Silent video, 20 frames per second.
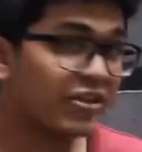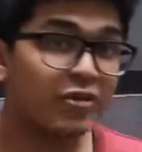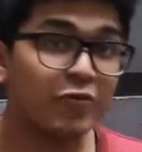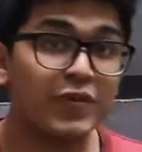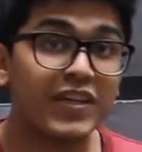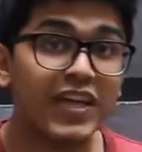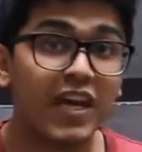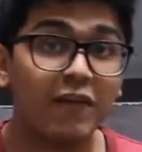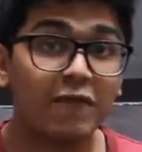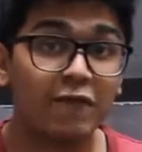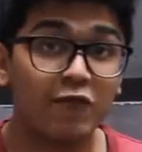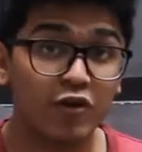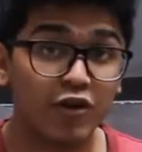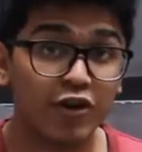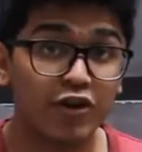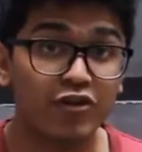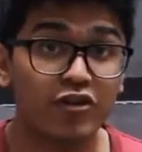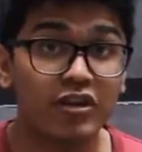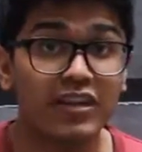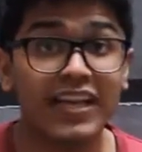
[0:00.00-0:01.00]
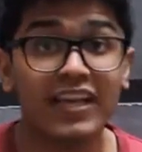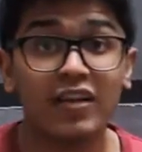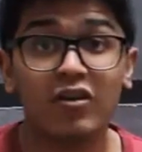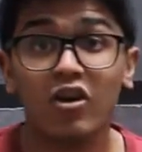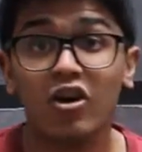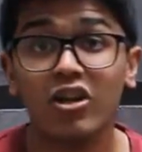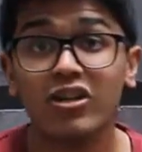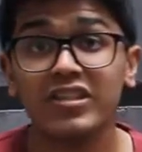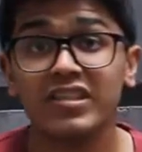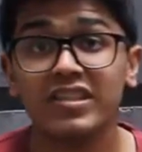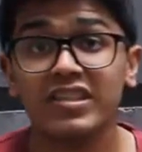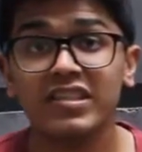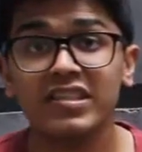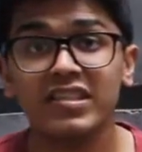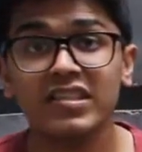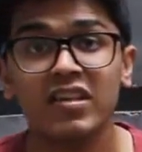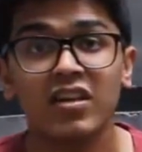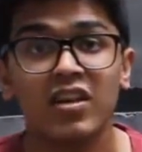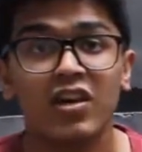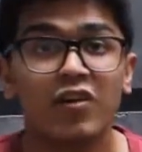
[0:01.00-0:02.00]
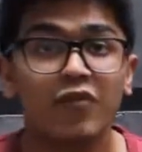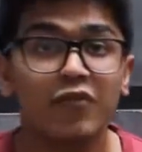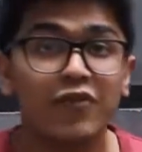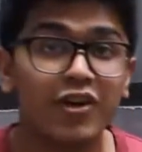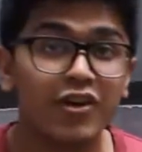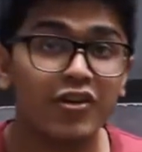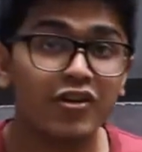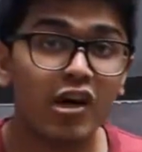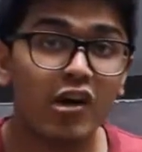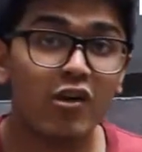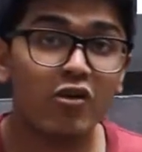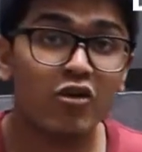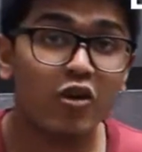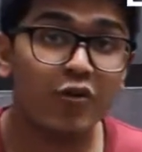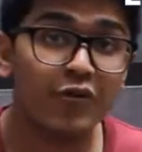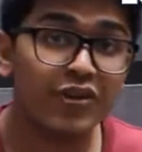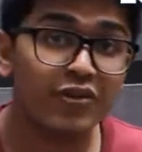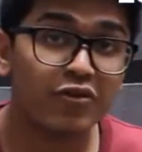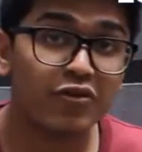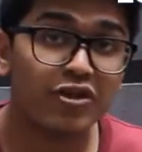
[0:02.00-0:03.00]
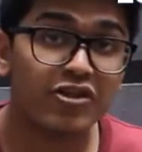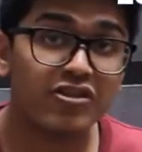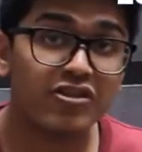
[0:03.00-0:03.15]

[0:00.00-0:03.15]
that we have learned glycolysis, we are now going to